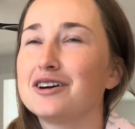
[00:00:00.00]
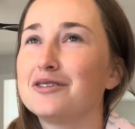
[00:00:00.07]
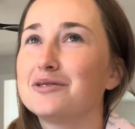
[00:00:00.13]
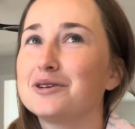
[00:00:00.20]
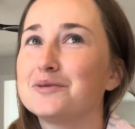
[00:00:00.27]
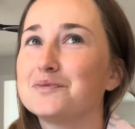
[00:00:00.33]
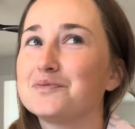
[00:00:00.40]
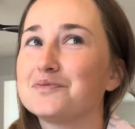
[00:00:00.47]

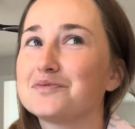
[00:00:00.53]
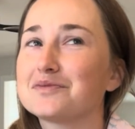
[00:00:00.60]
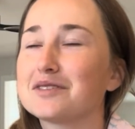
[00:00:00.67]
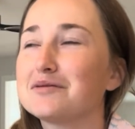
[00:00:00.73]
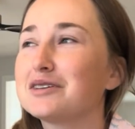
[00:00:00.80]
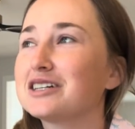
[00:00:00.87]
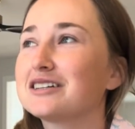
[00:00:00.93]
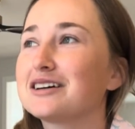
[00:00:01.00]
Well,
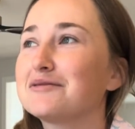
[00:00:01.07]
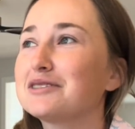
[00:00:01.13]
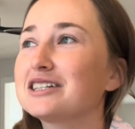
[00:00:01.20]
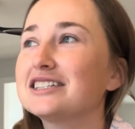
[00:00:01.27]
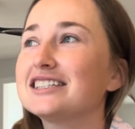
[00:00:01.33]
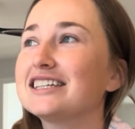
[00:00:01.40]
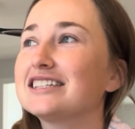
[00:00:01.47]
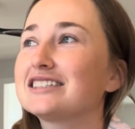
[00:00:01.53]
I'm not
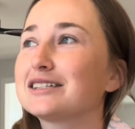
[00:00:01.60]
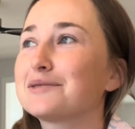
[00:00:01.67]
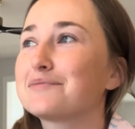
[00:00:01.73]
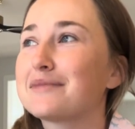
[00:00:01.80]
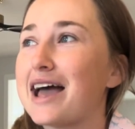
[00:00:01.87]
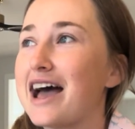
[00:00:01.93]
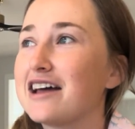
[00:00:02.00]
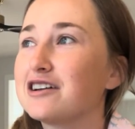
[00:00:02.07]
going to say it doesn't
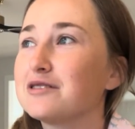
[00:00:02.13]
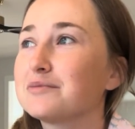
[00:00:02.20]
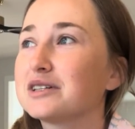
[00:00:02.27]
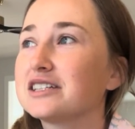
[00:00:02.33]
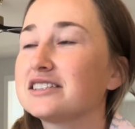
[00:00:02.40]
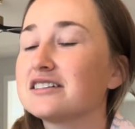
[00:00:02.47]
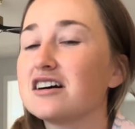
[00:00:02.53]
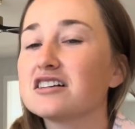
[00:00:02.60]
matter, but
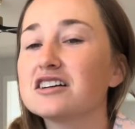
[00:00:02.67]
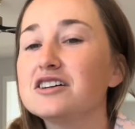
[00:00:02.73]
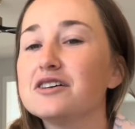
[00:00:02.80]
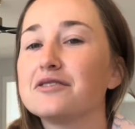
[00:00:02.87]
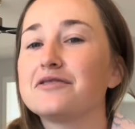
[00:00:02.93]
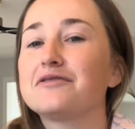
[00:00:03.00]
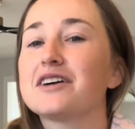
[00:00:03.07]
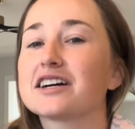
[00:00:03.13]
it's not going to
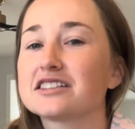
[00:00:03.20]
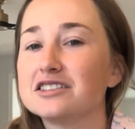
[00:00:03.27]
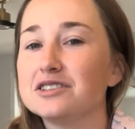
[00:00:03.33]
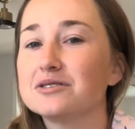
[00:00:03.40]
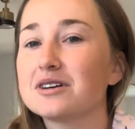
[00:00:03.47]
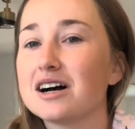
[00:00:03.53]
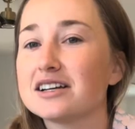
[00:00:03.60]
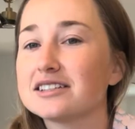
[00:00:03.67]
affect
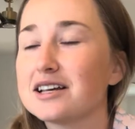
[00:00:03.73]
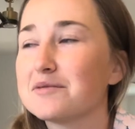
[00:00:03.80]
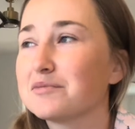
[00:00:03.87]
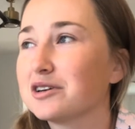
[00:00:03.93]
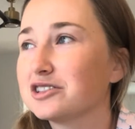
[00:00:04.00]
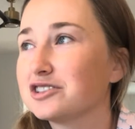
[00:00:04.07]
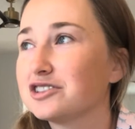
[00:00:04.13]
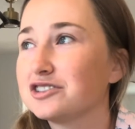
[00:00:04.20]
you guys that
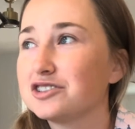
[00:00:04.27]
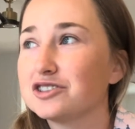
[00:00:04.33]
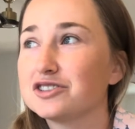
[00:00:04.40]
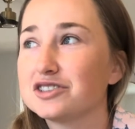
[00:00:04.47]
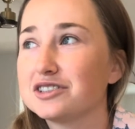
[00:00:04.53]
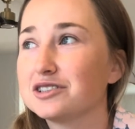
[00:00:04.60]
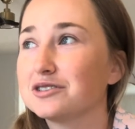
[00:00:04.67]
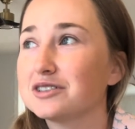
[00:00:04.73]
much, because you're
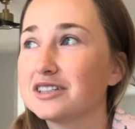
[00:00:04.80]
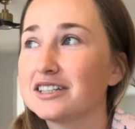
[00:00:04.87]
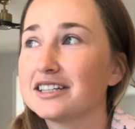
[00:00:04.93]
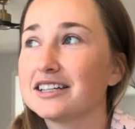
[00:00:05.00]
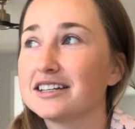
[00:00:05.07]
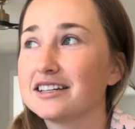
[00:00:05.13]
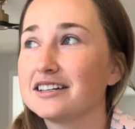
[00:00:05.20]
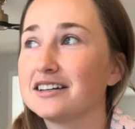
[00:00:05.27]
still going to
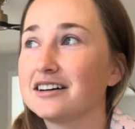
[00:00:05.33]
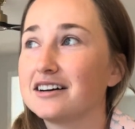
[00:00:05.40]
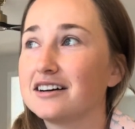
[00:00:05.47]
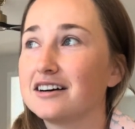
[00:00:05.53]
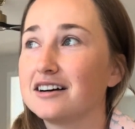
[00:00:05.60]
get